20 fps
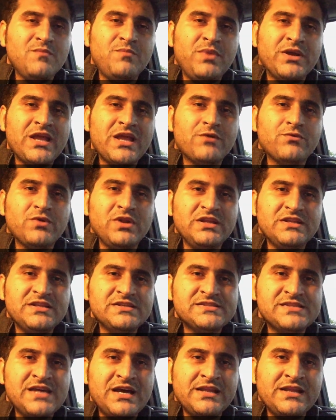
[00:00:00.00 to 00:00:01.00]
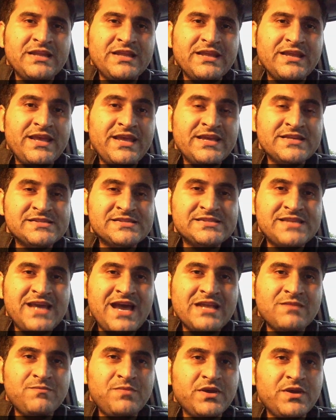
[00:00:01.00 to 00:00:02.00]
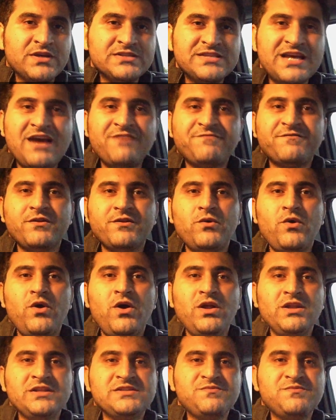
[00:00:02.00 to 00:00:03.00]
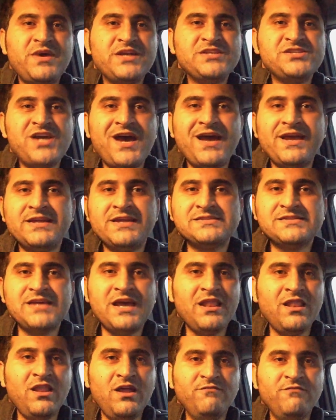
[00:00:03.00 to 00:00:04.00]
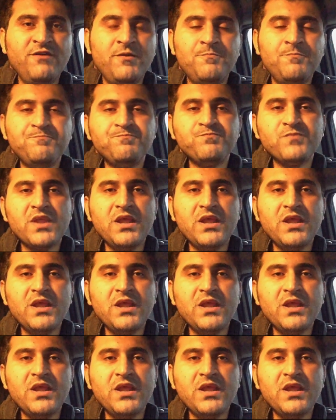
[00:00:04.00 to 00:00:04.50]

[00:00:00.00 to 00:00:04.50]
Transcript: But I really decided against that because after all, it's my Giants. I love them.